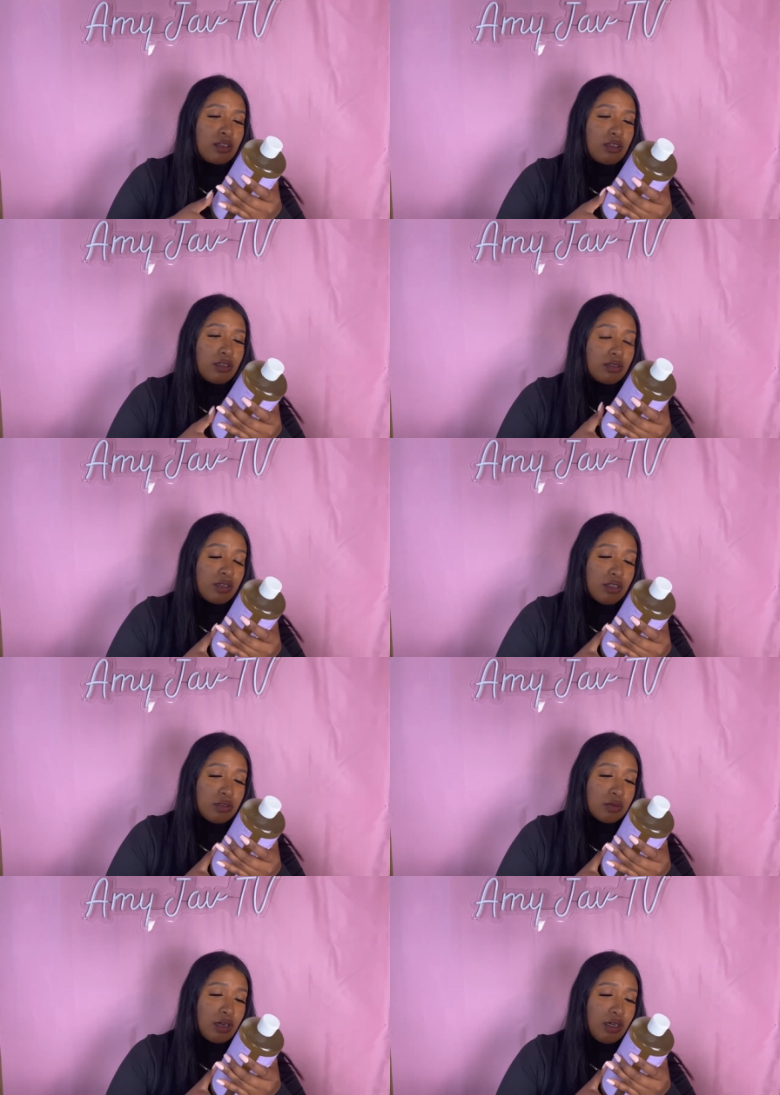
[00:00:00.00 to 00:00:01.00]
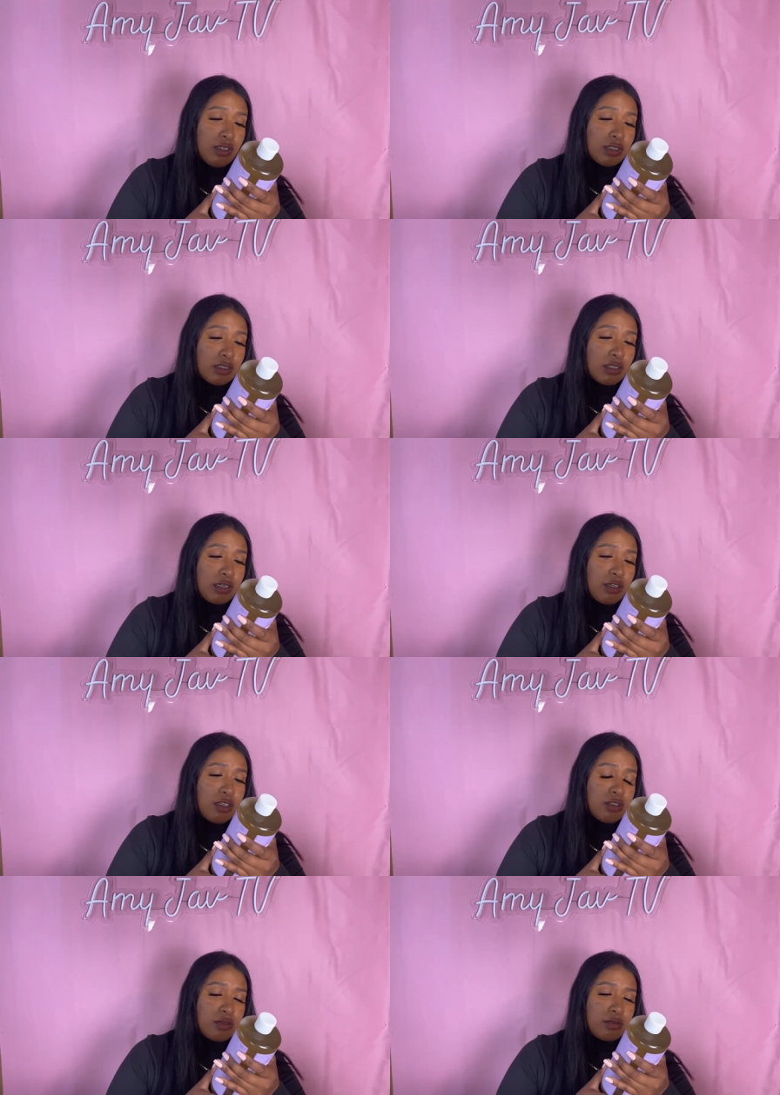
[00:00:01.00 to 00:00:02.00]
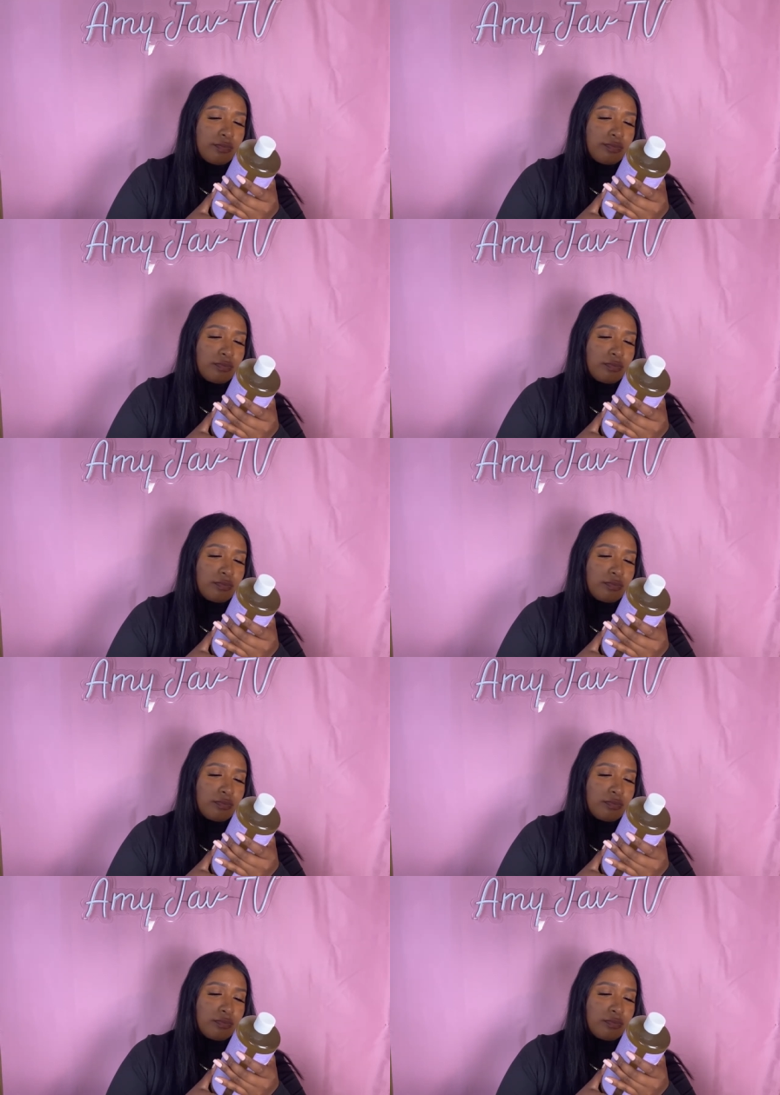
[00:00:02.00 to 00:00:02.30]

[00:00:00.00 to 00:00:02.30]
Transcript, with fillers: Girl, you can do all of it. You can do